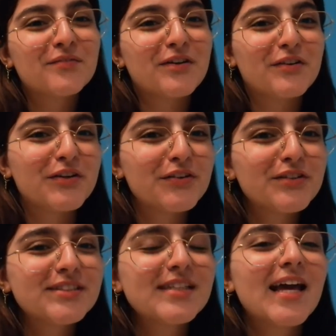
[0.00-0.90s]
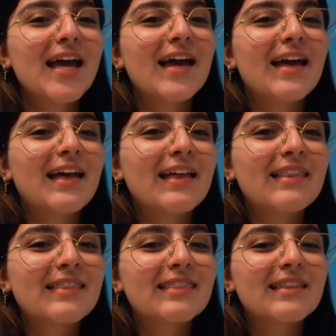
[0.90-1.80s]
I'm very curious,
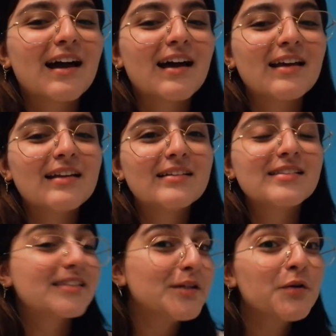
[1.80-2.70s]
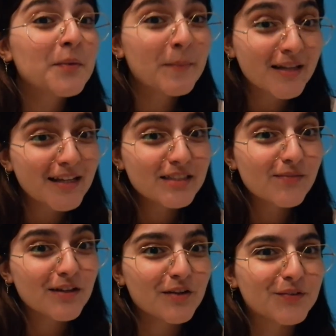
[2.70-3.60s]
and I'll see you in my
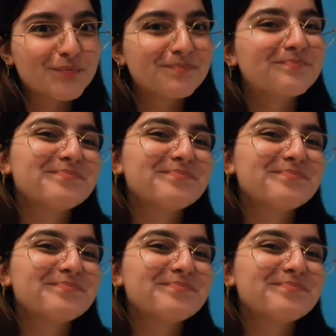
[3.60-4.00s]
next video.